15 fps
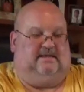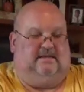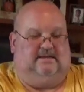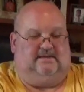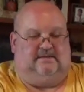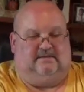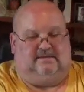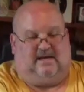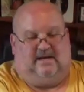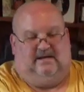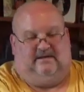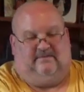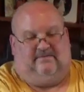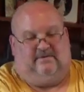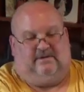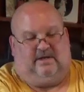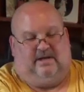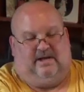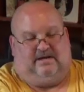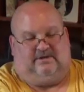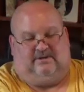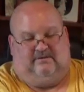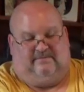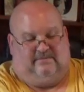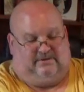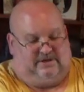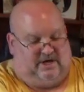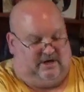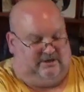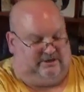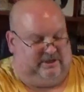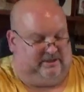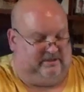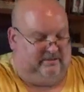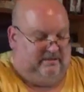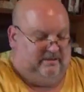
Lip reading: a different connection for charging